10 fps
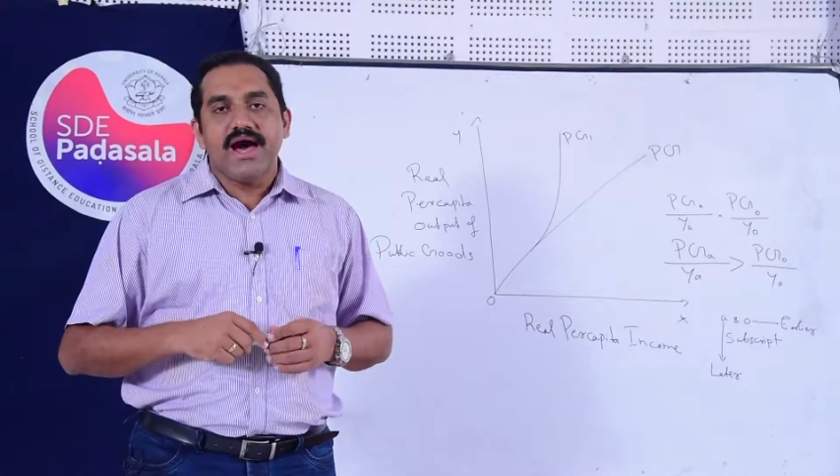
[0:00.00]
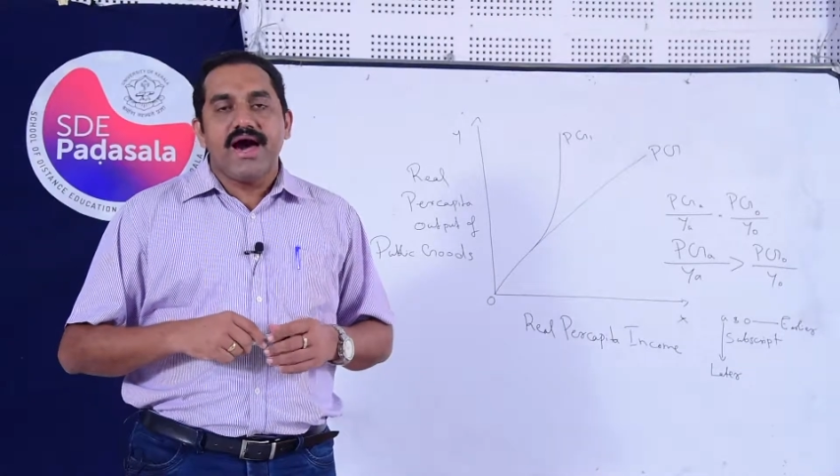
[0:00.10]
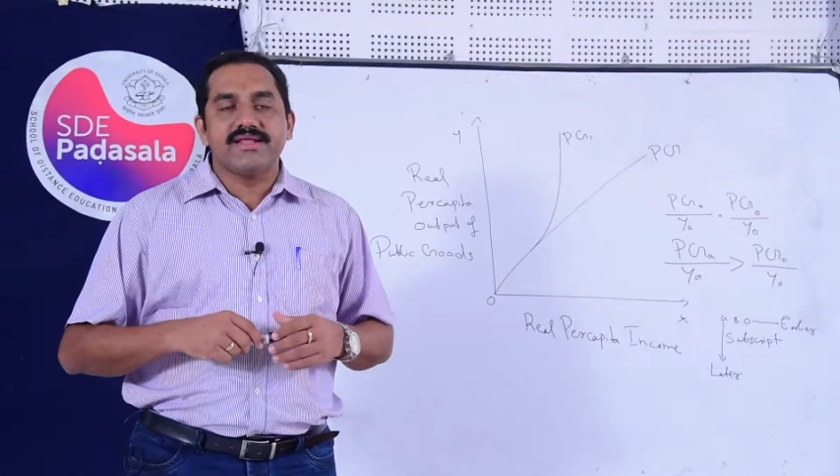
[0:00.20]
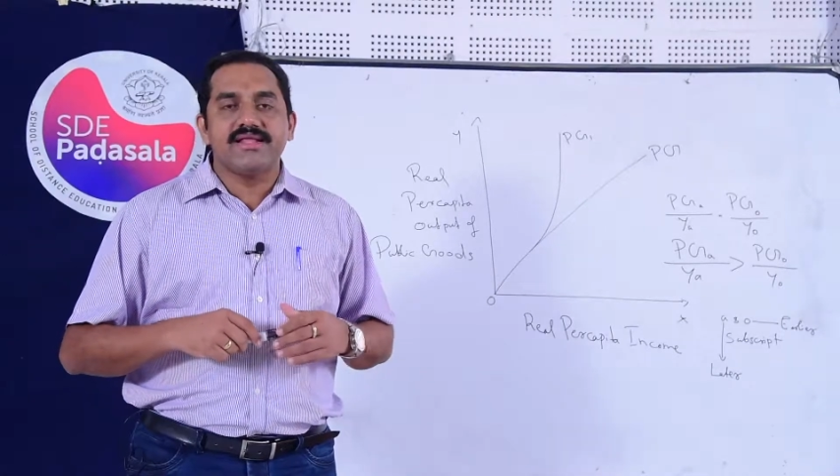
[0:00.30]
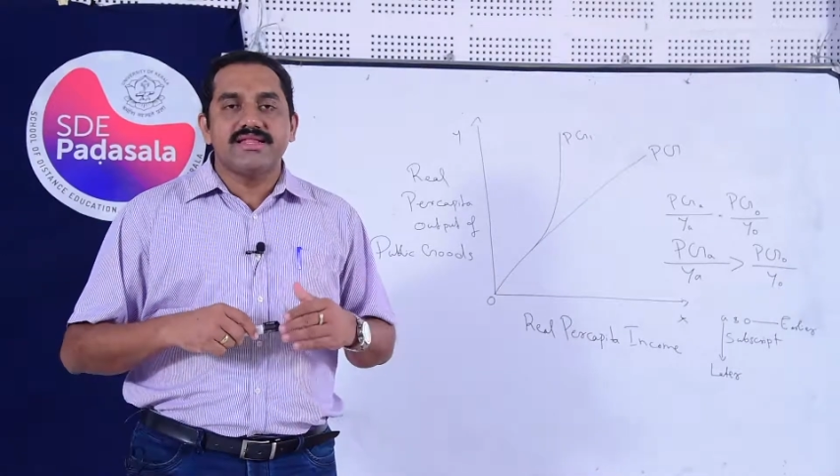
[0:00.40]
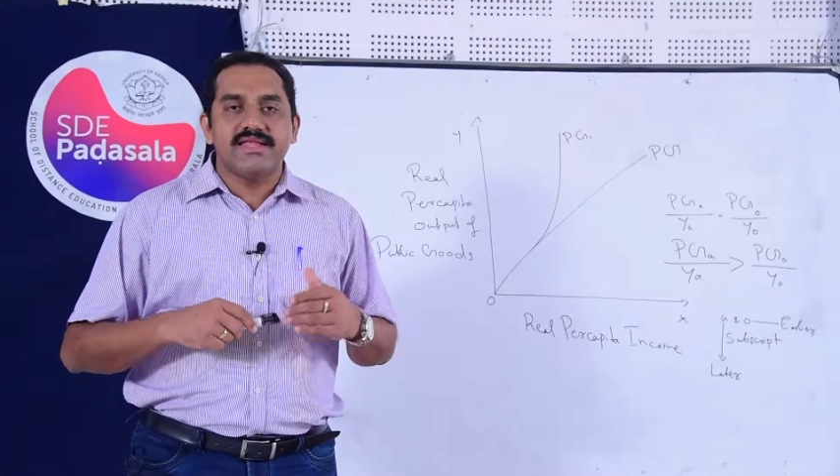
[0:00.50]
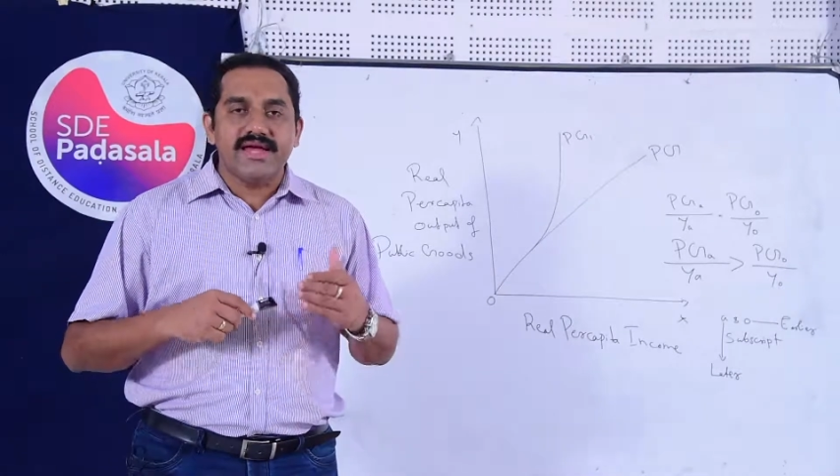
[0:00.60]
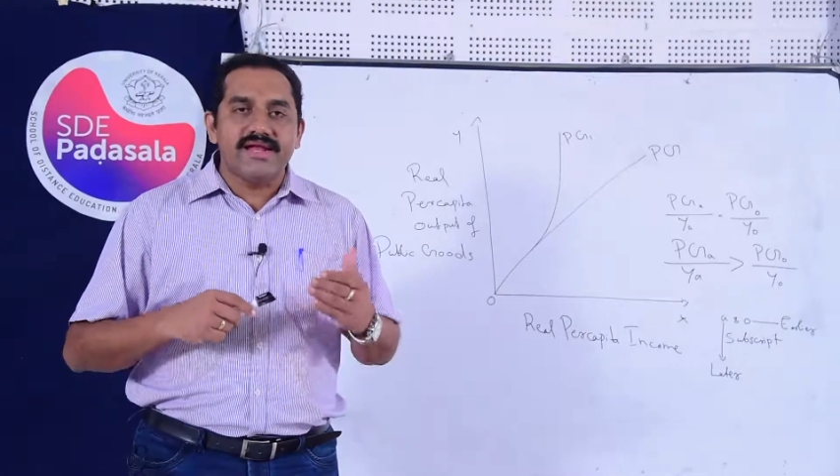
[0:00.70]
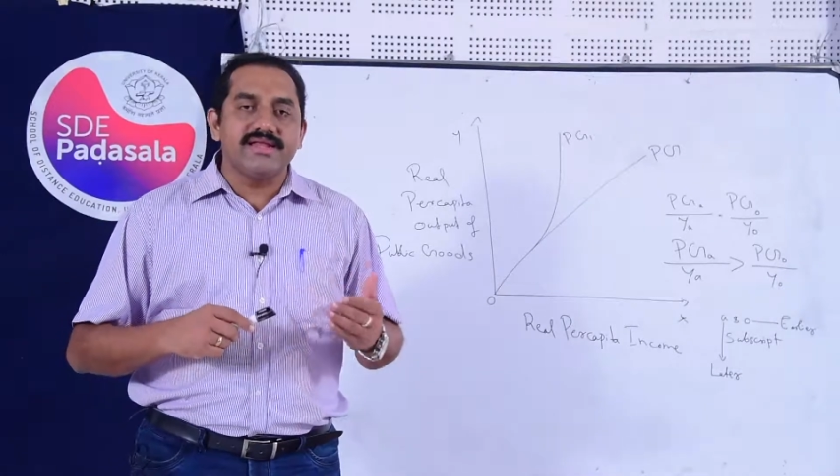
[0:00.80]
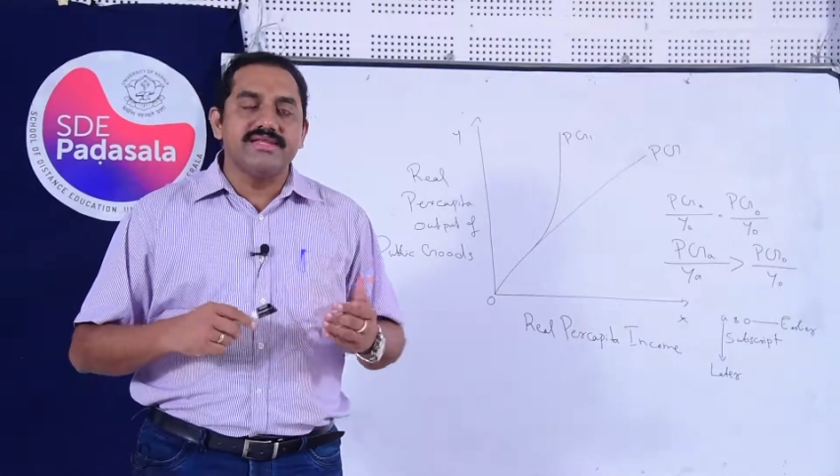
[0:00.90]
And the
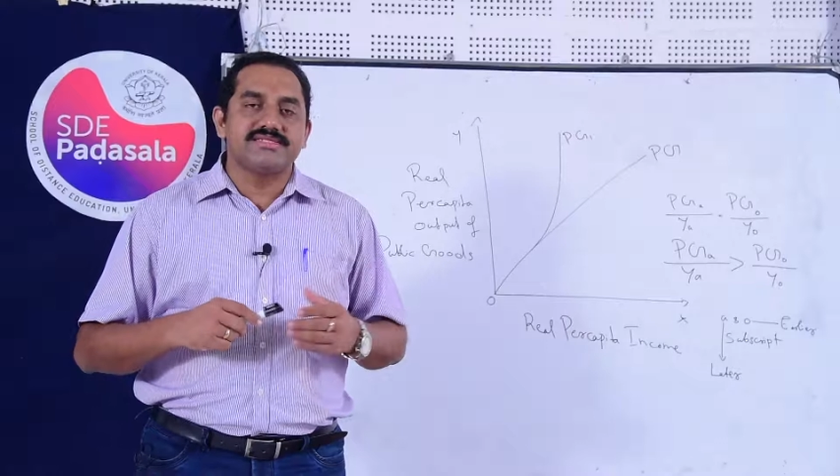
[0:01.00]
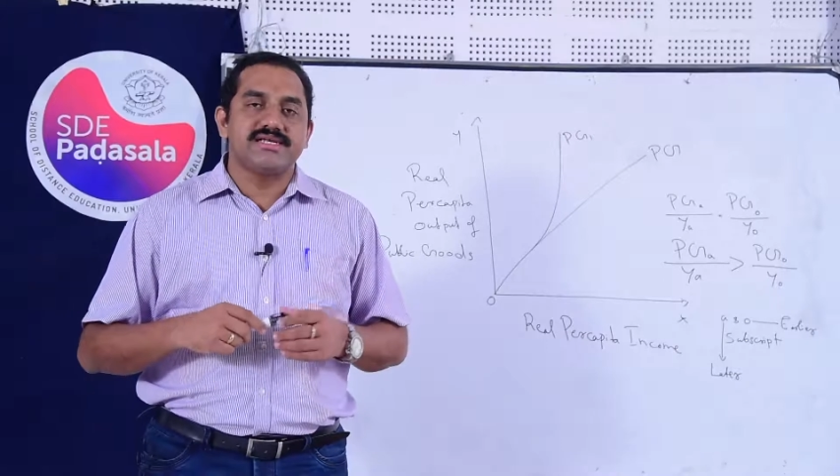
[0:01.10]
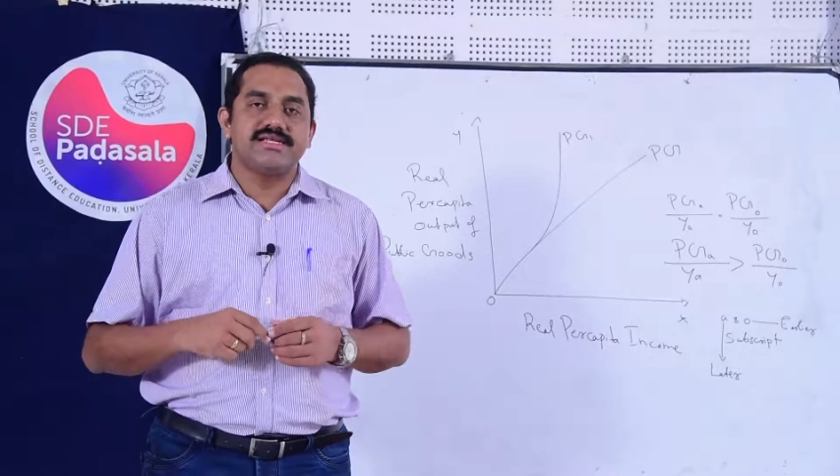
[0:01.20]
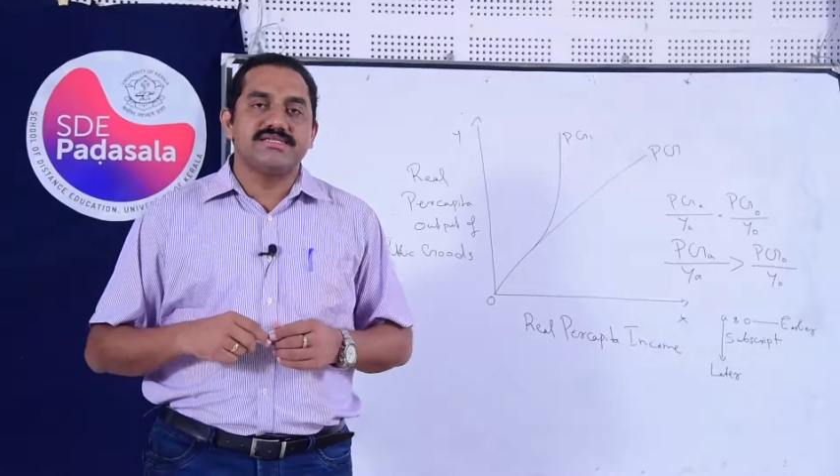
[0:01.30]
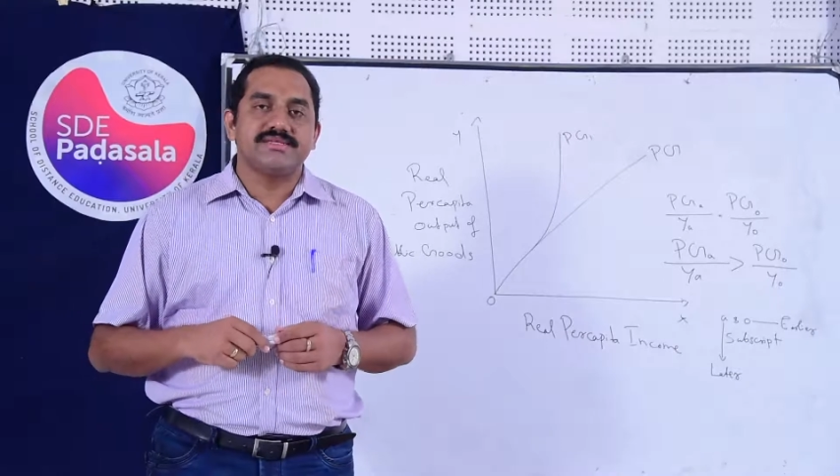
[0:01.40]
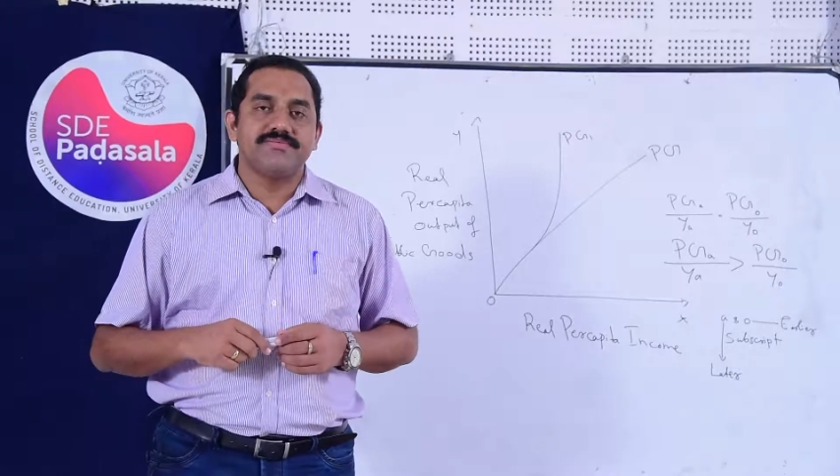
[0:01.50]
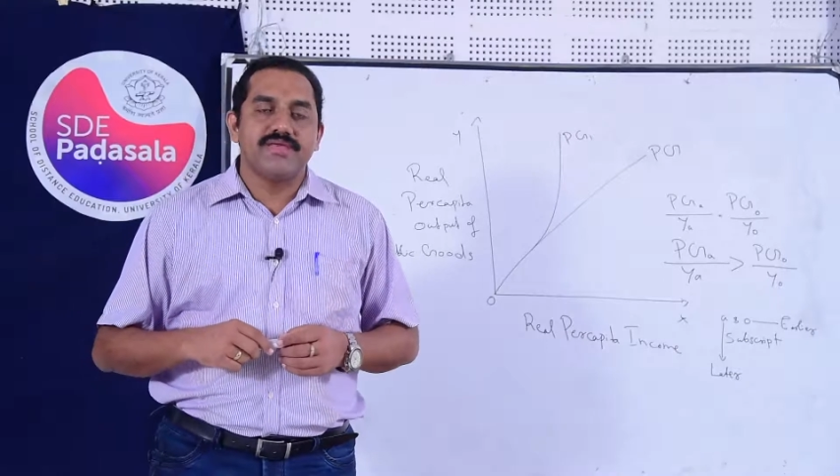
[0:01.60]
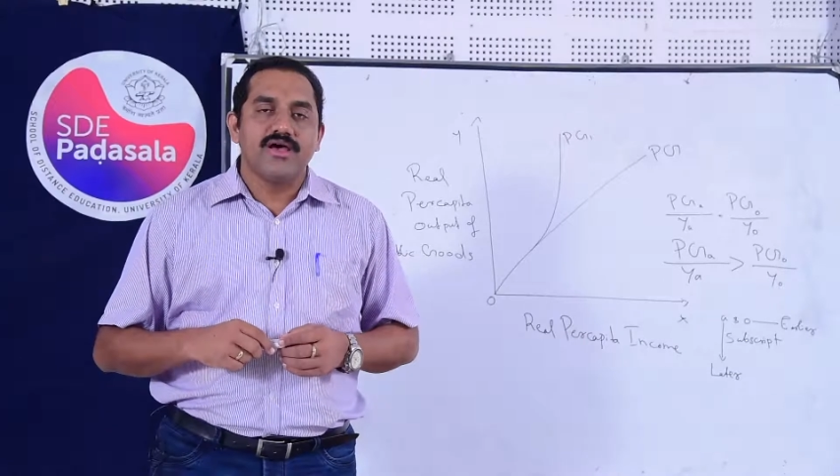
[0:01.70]
third reason is